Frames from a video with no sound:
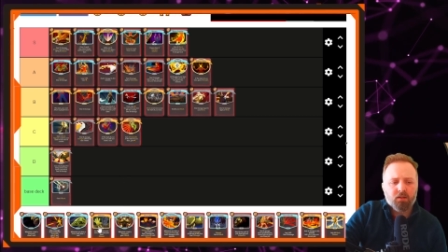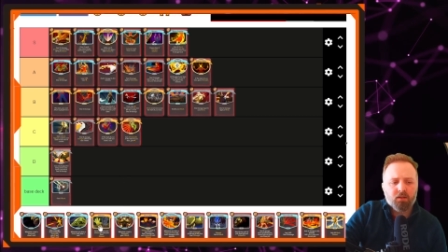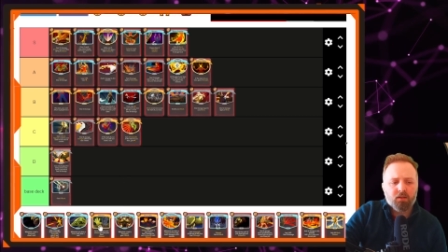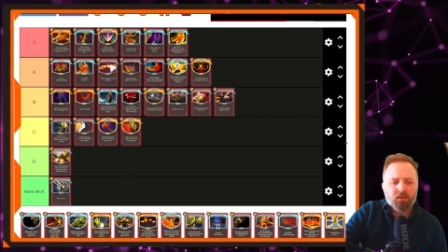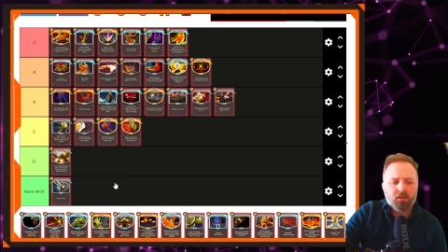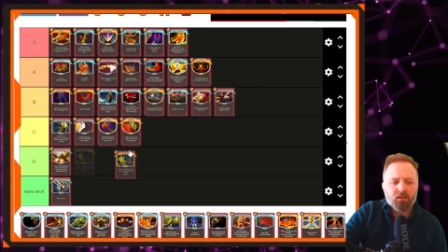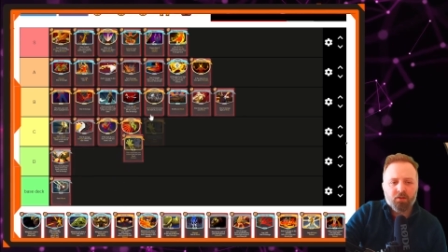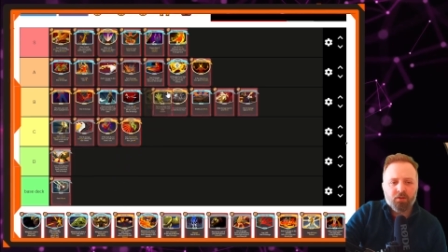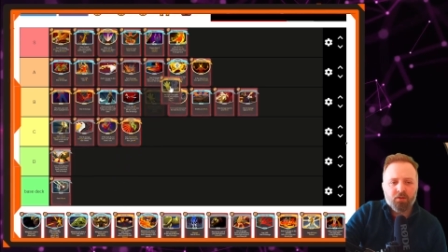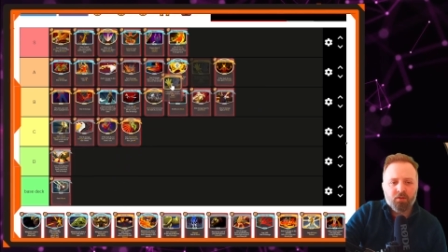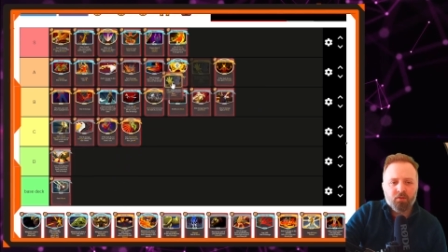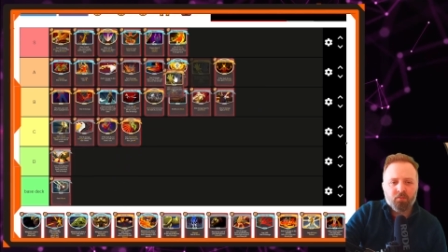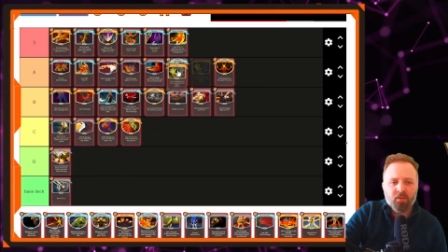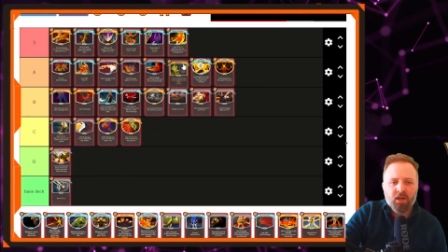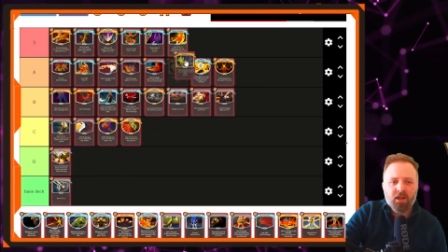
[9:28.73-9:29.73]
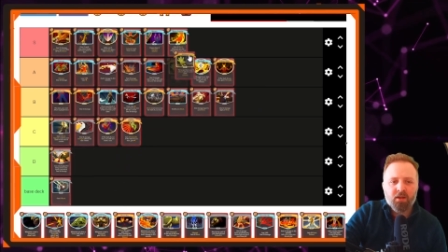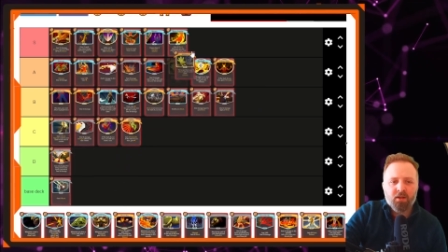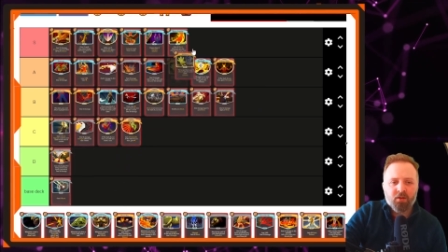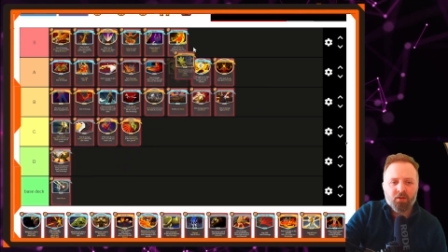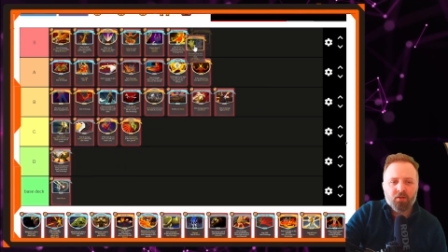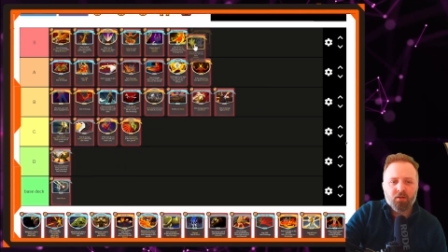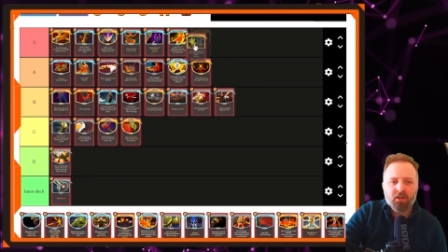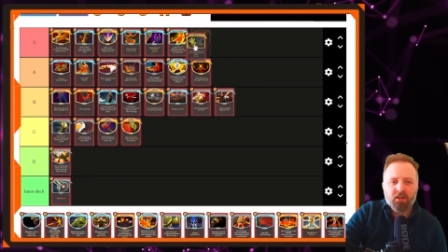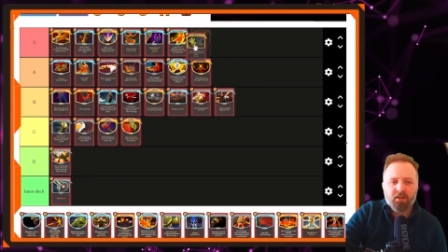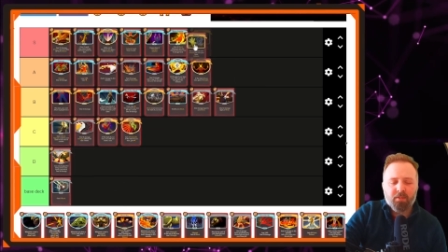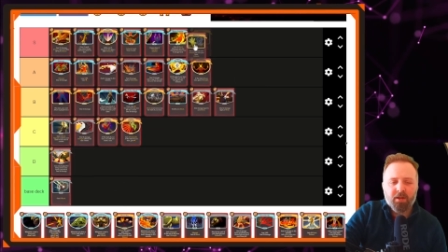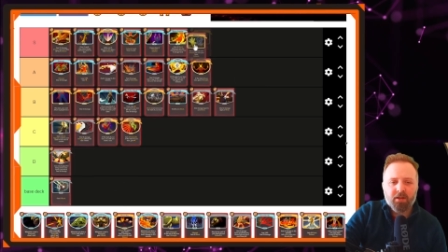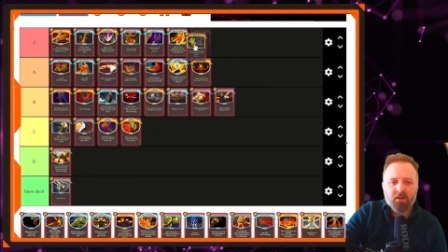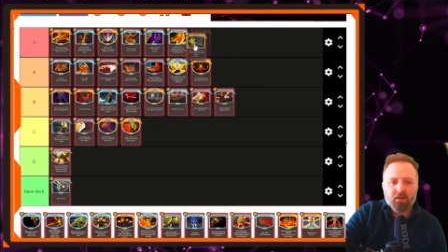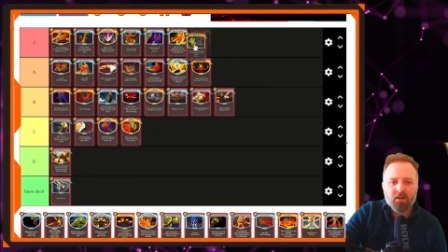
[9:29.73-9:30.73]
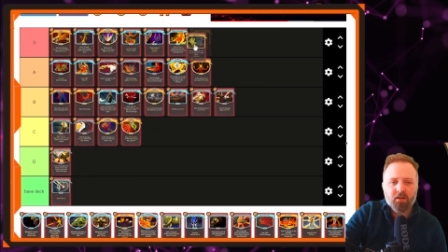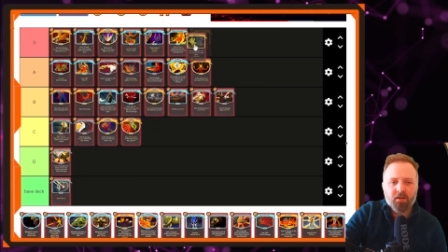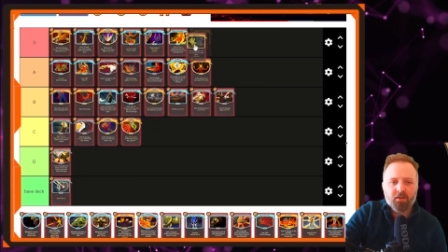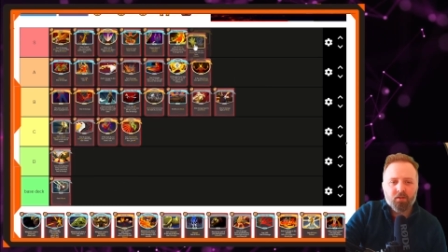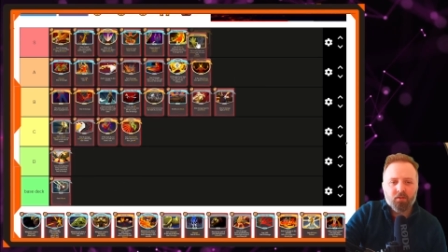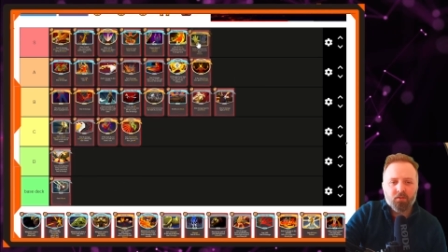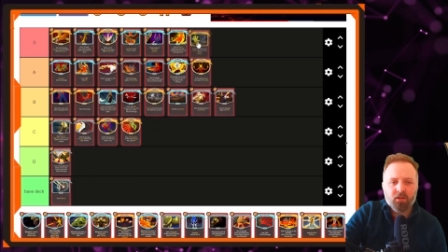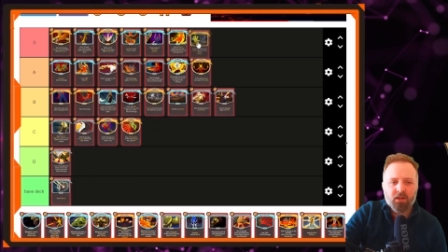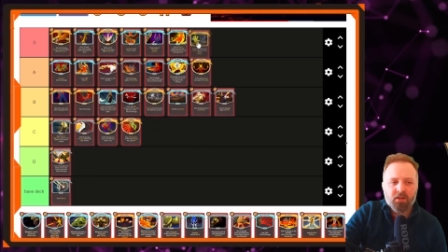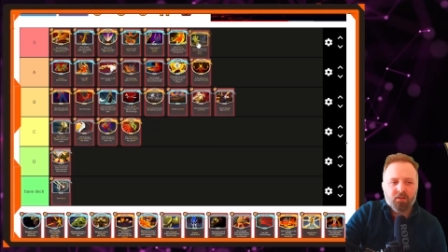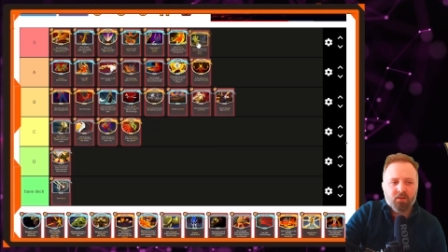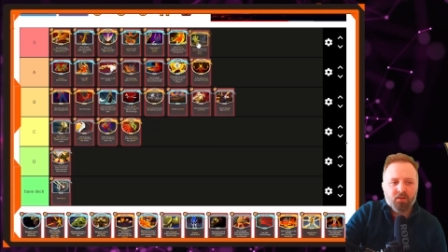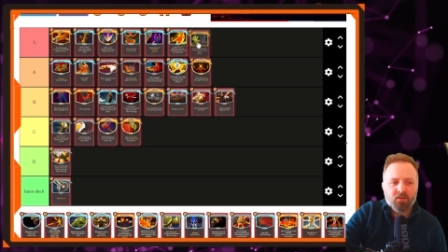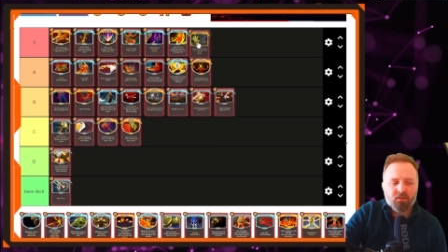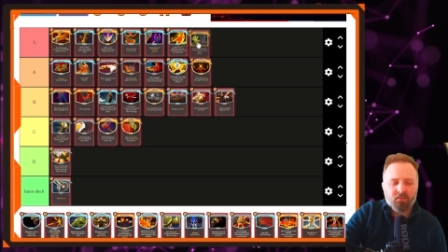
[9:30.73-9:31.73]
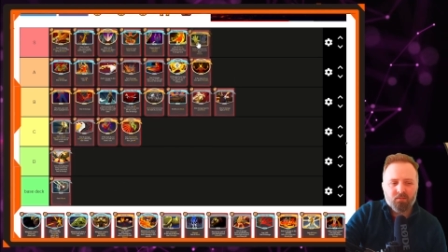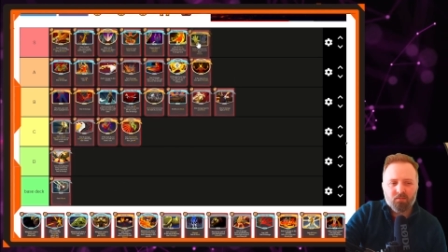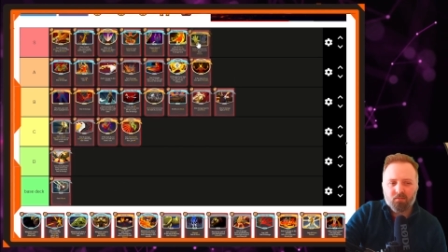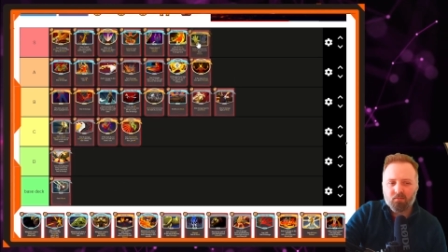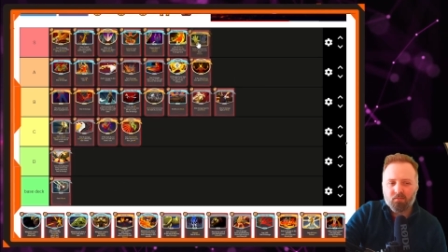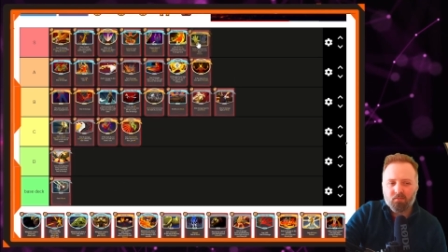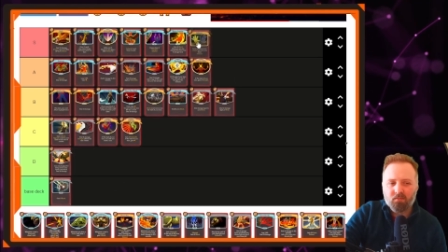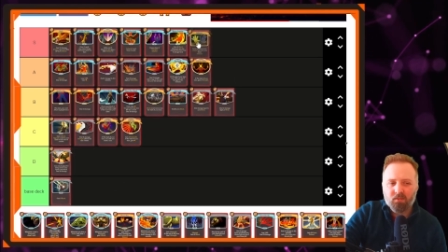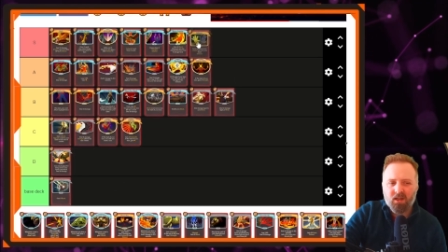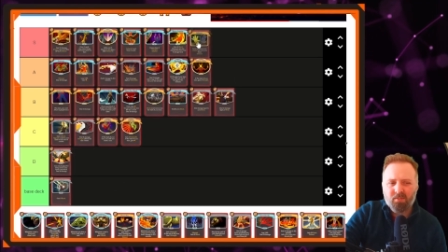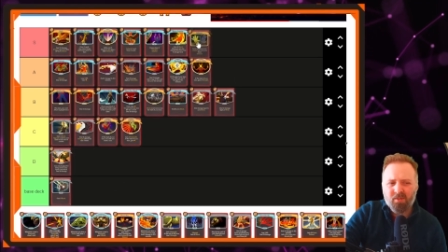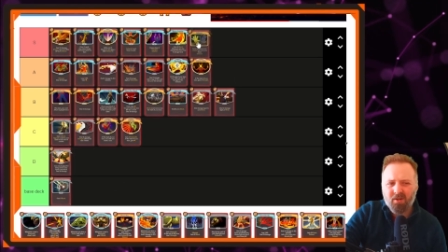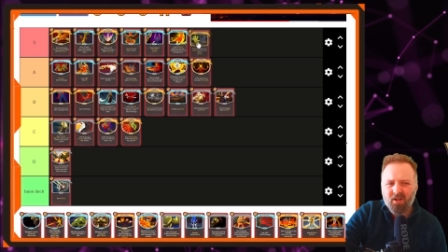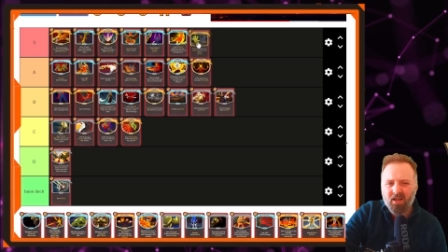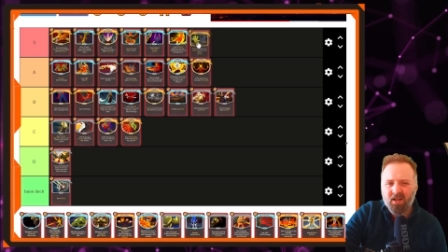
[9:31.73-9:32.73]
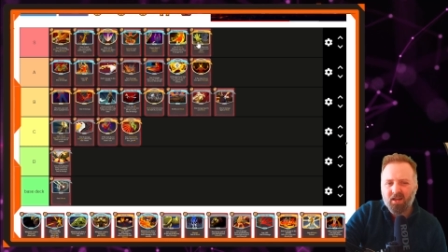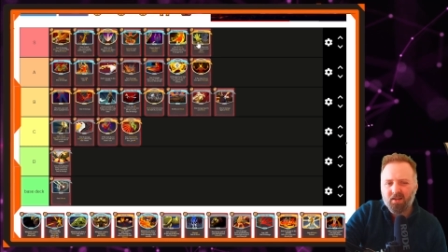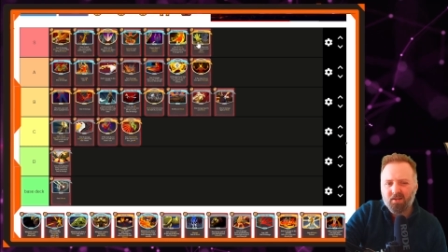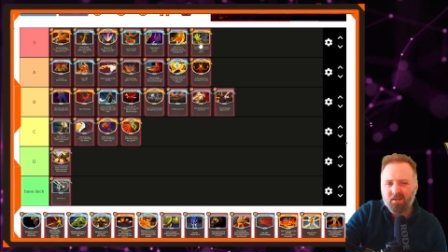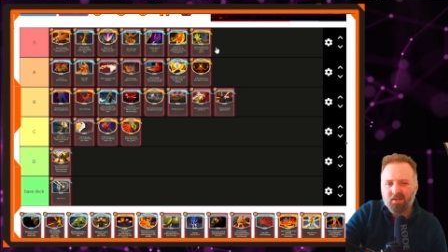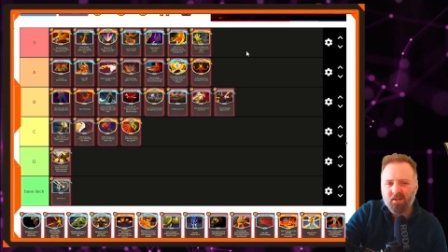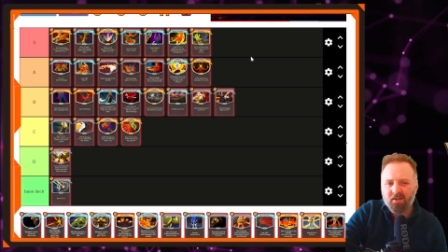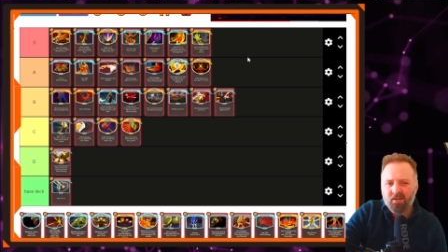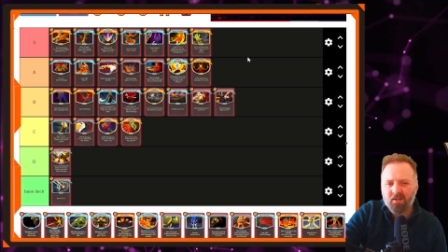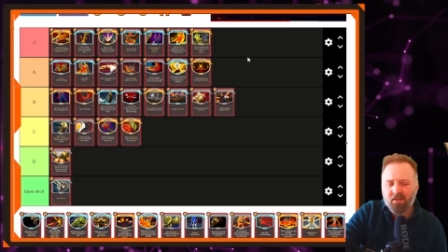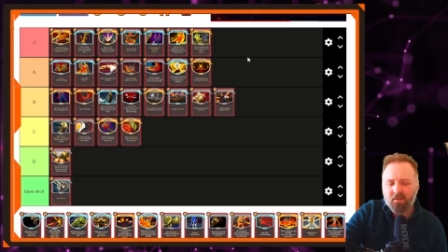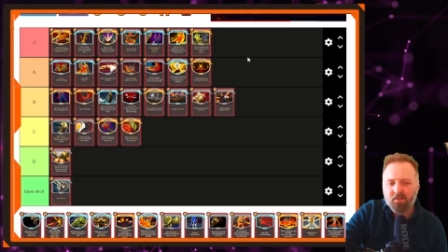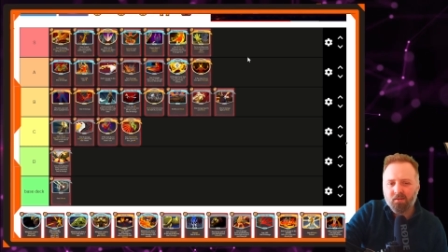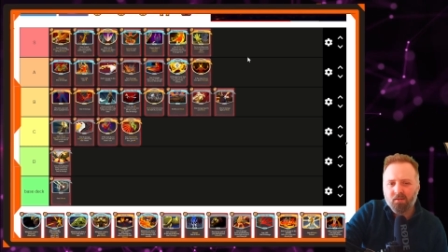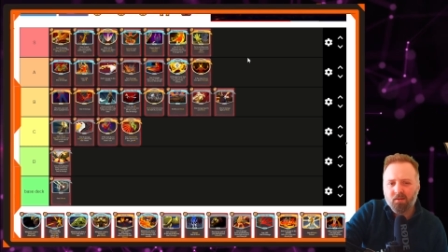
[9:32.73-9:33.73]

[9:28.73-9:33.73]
Exhume is a good independent card though. I'd put it in A tier, yeah.